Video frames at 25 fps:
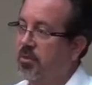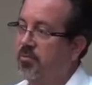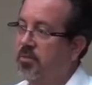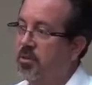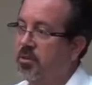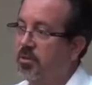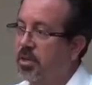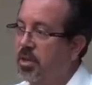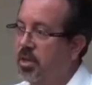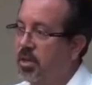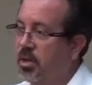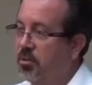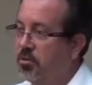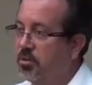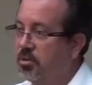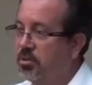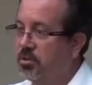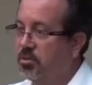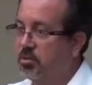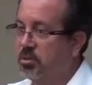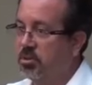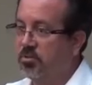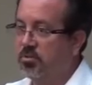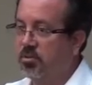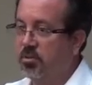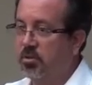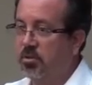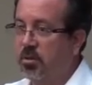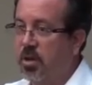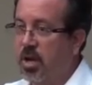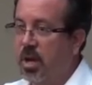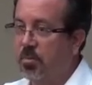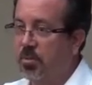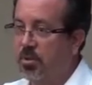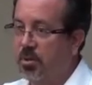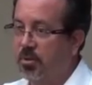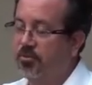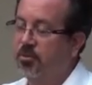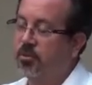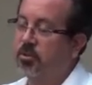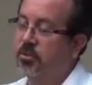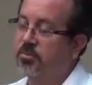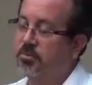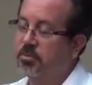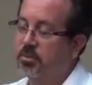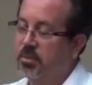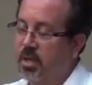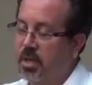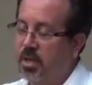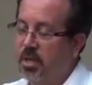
Velcade increases your risk for